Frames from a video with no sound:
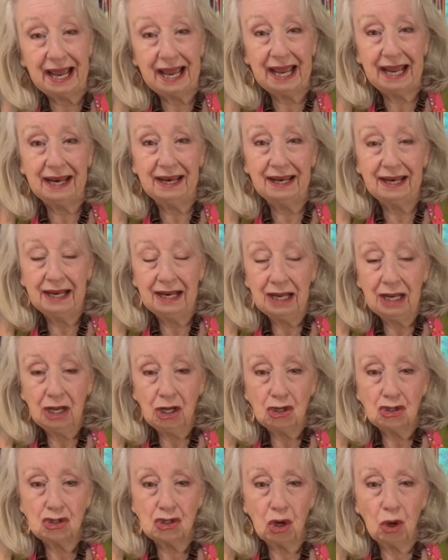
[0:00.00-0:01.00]
And
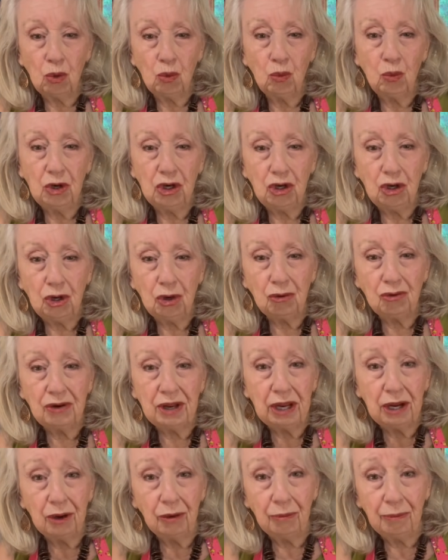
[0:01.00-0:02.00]
so when you
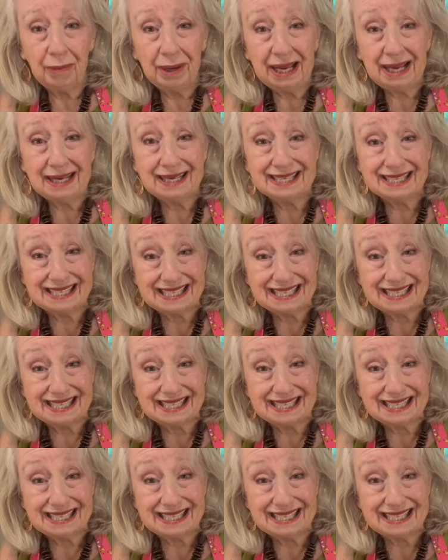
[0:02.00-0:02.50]
tell me to